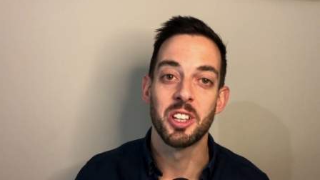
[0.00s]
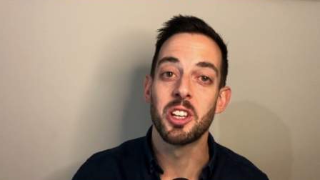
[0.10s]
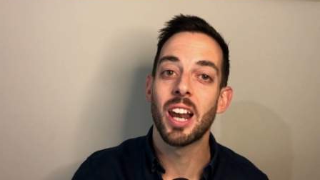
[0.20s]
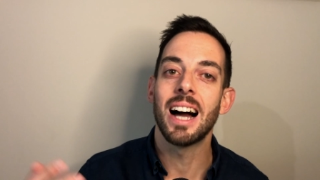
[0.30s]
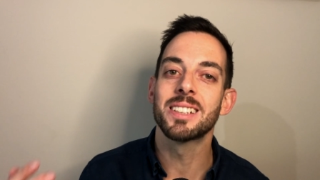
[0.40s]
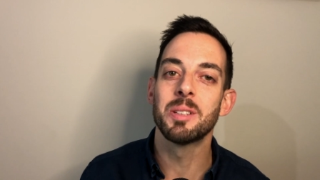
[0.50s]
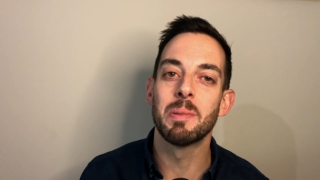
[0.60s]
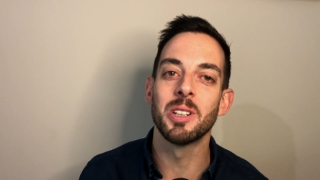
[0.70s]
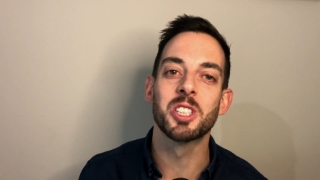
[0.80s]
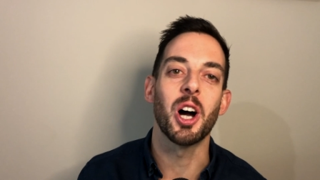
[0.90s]
So you'd like
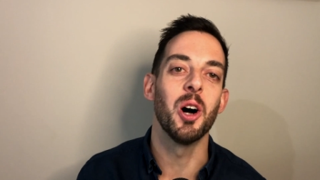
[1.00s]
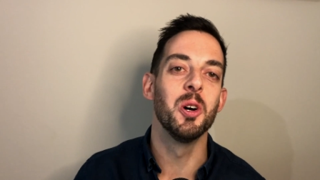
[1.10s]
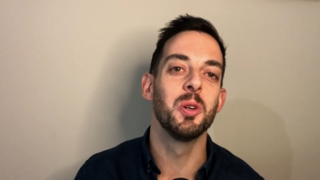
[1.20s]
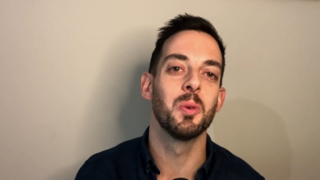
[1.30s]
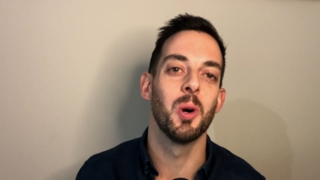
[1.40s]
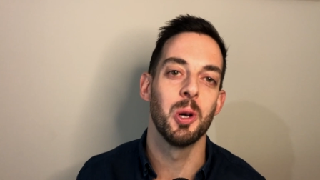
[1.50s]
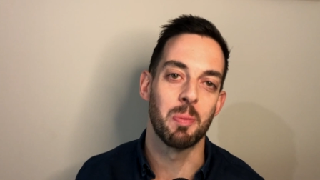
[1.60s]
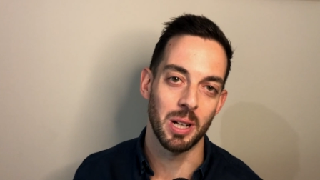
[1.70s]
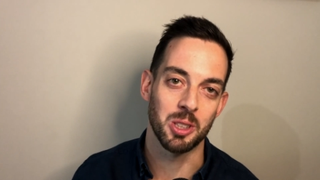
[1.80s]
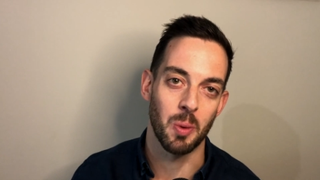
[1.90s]
to build your own
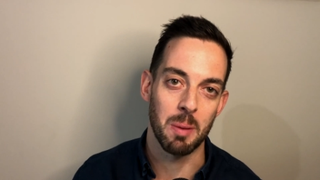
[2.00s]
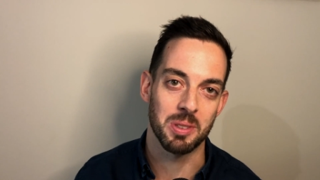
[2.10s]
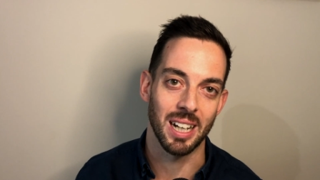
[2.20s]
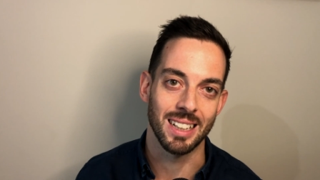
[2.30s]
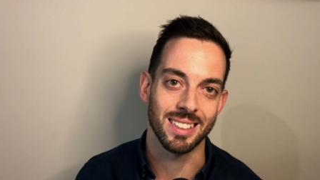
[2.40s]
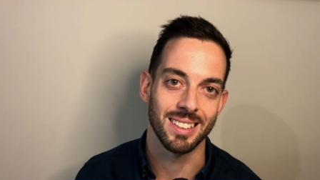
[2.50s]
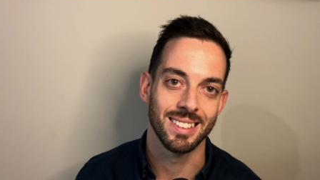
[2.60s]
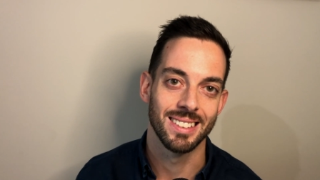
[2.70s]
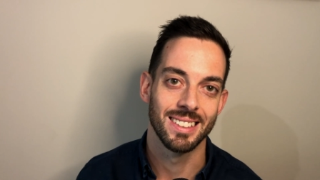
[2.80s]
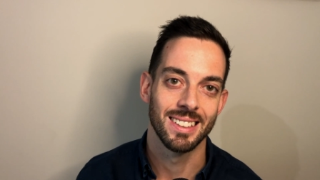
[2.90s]
WordPress website.
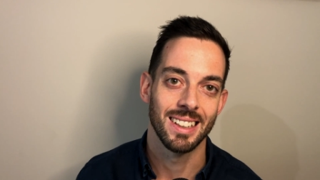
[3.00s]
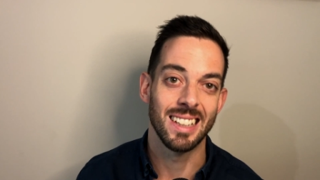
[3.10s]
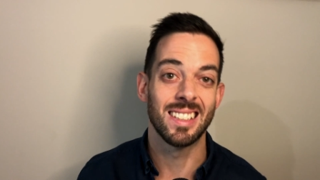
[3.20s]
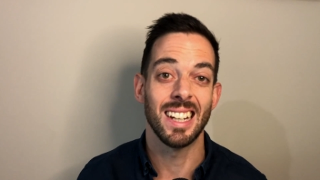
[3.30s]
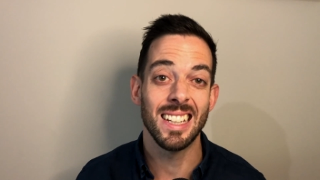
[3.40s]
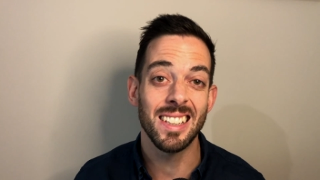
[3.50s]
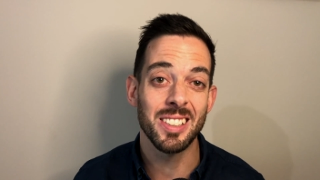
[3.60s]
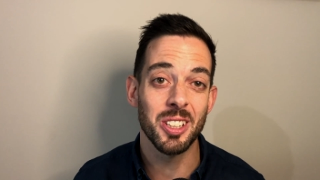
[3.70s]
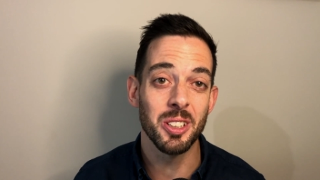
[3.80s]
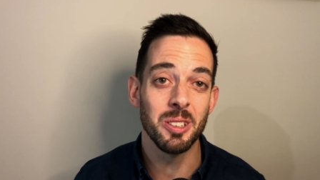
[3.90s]
Is it
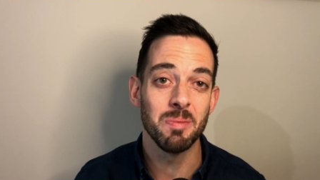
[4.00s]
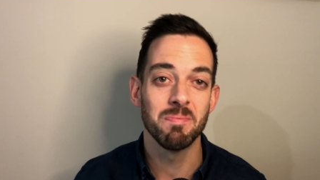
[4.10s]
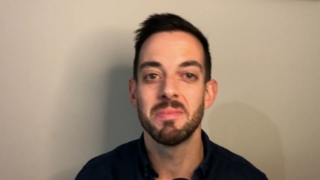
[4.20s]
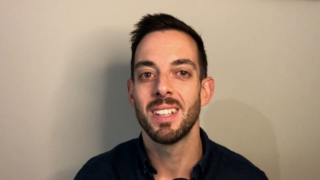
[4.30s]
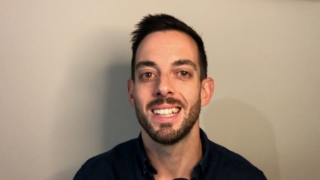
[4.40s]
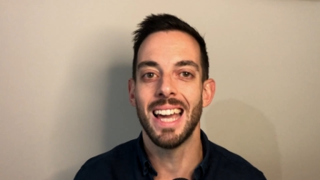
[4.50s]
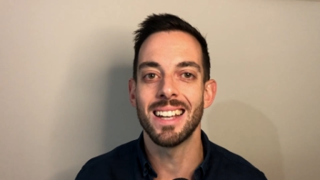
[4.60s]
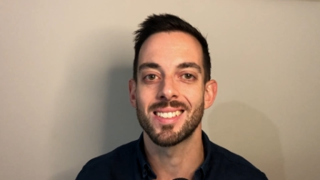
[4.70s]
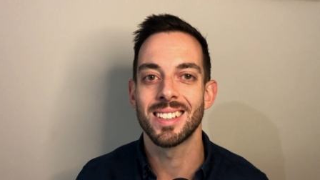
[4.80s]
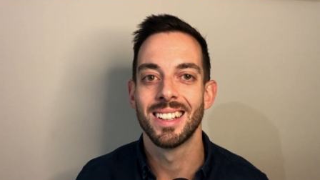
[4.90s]
easy to do?
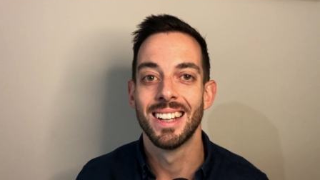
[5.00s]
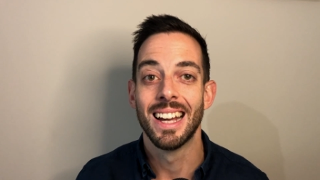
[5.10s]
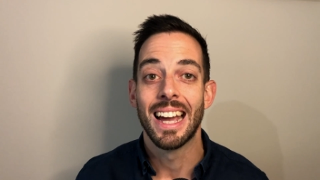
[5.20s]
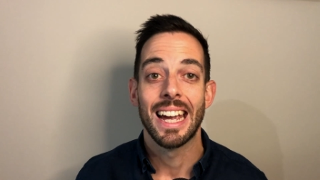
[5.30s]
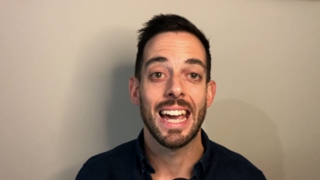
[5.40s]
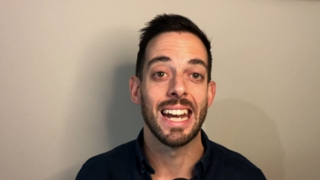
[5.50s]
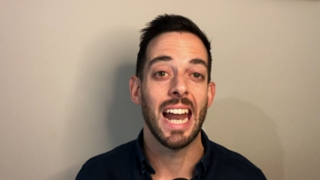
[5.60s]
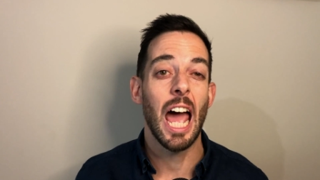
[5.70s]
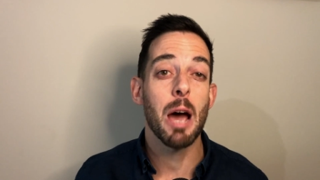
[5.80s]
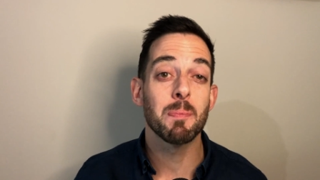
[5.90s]
Yes. Can
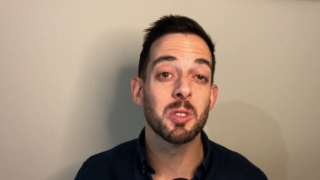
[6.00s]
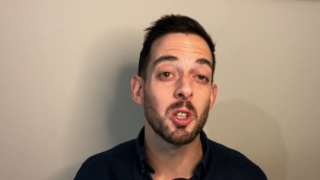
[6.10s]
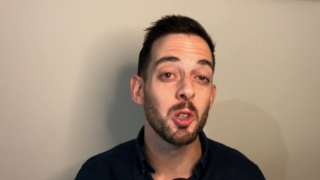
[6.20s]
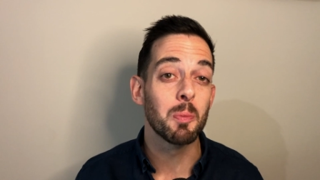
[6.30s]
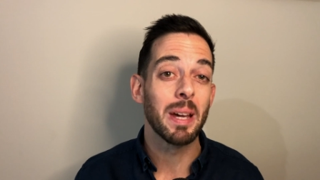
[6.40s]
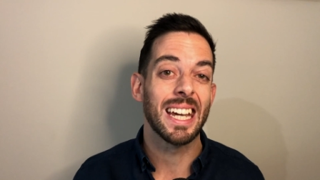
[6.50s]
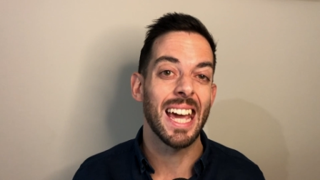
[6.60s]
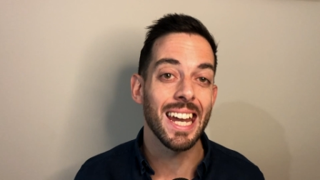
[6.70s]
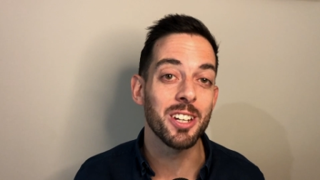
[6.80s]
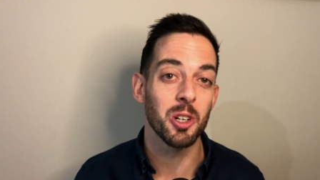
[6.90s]
an absolute
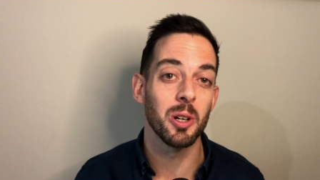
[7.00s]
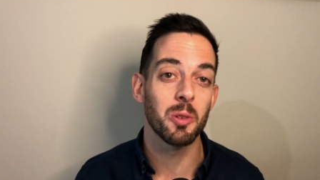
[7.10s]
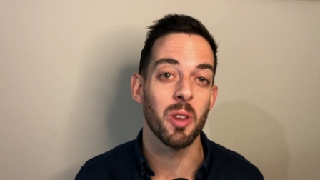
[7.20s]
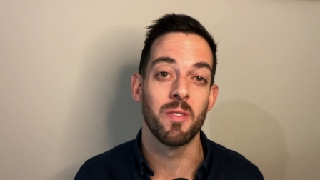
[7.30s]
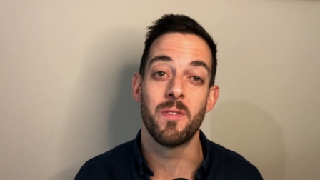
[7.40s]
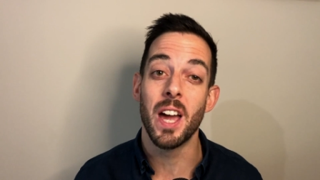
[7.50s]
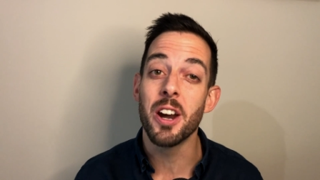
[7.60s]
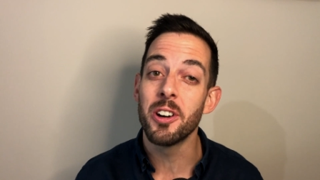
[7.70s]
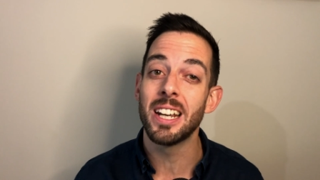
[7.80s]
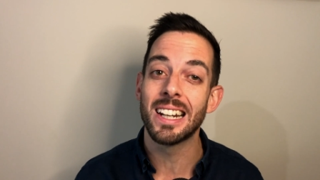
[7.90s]
beginner do it with
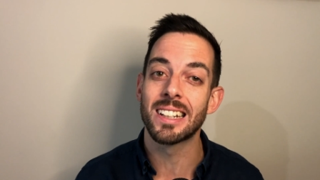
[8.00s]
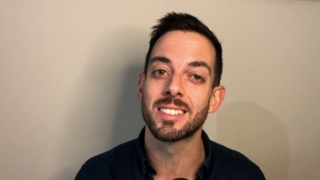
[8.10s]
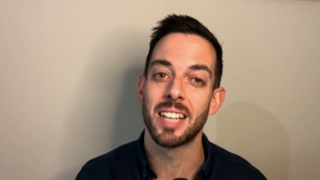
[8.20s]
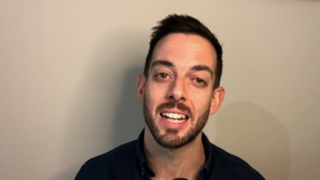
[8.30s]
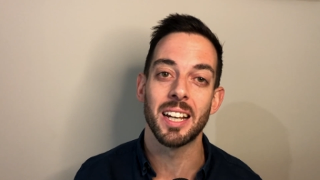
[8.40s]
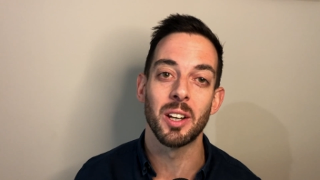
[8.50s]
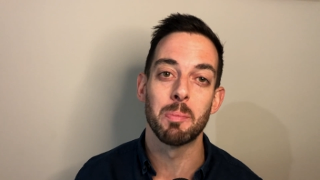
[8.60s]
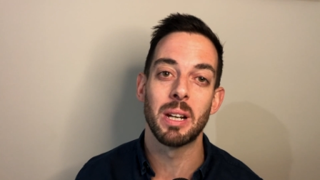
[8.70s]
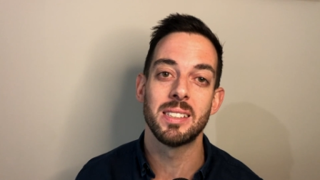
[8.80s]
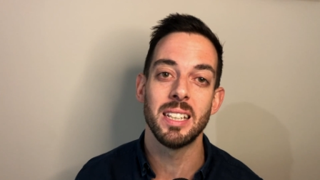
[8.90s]
very little
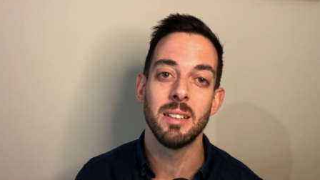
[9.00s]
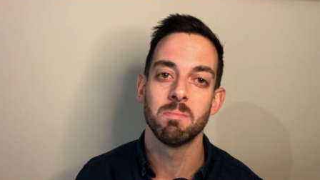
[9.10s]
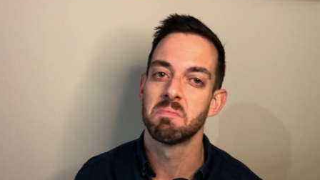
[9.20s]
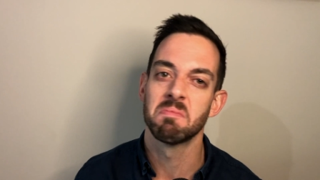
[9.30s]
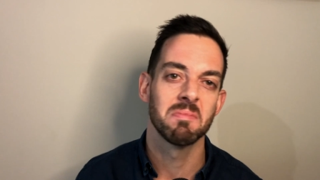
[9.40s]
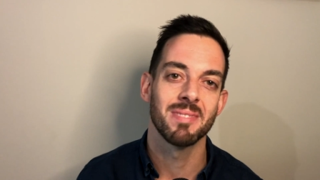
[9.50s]
technical ability?